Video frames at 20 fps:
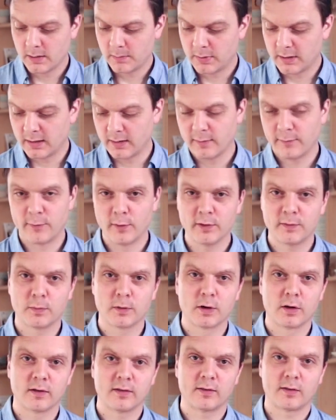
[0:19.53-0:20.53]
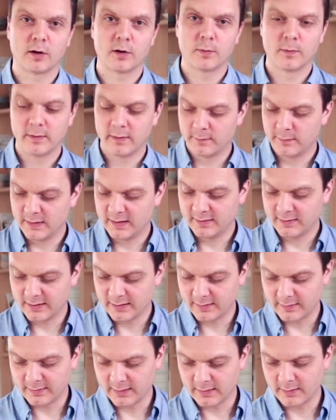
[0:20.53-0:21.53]
But in the first we're going to start with a
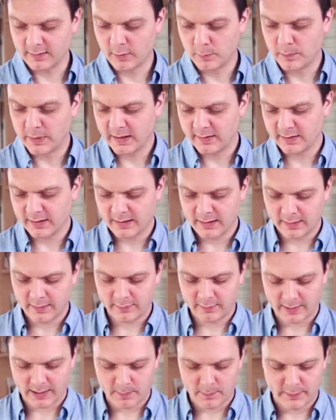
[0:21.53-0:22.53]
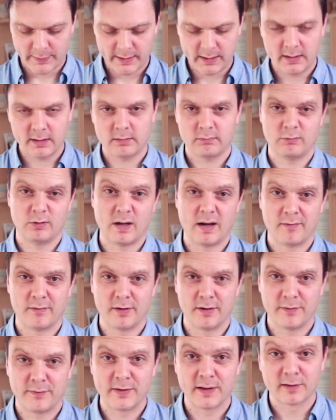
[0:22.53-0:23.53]
V60. They're basically the same thing. You have
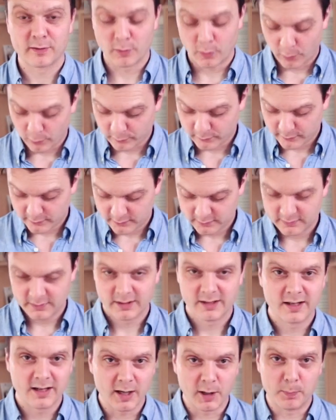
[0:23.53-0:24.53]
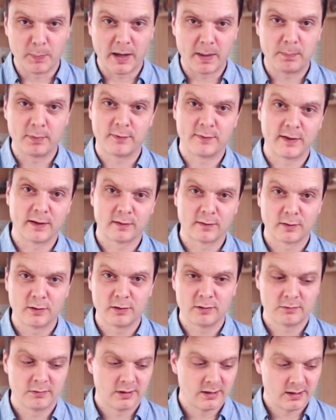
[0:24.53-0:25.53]
a filter holder, a paper
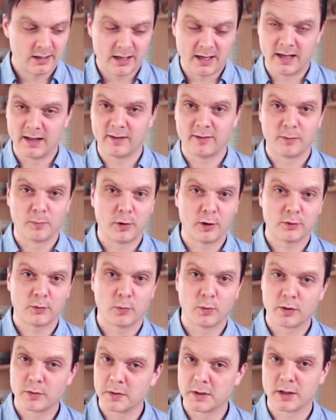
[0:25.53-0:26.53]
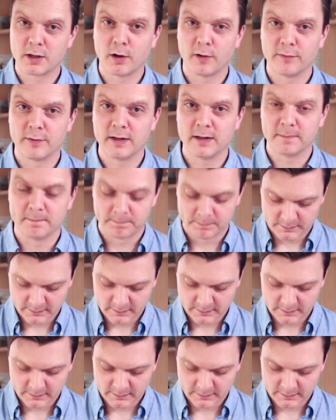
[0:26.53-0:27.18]
filter, and some hot water and coffee.